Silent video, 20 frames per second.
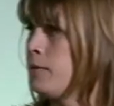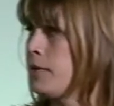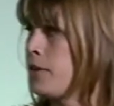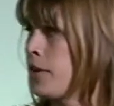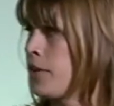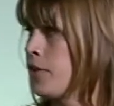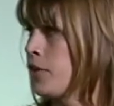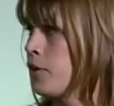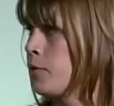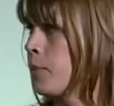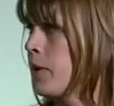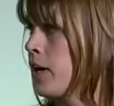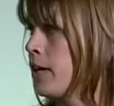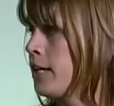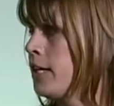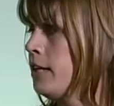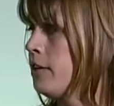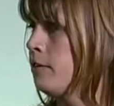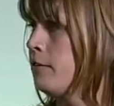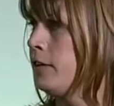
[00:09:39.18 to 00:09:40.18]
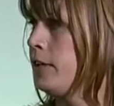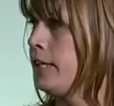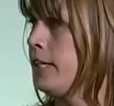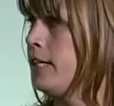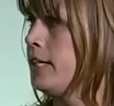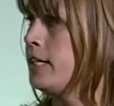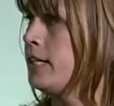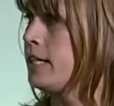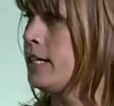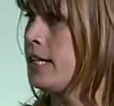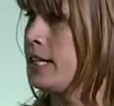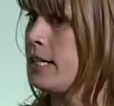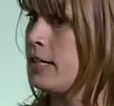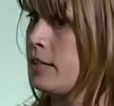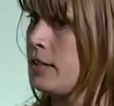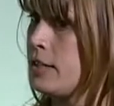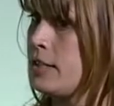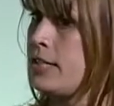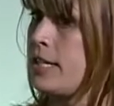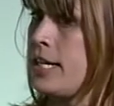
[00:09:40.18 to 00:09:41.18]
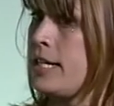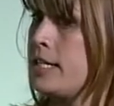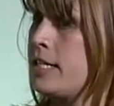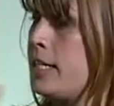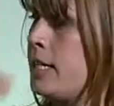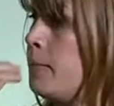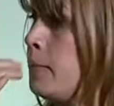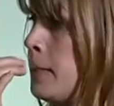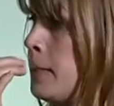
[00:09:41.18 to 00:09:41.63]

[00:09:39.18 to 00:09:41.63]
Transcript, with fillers: with a third party to really dig deep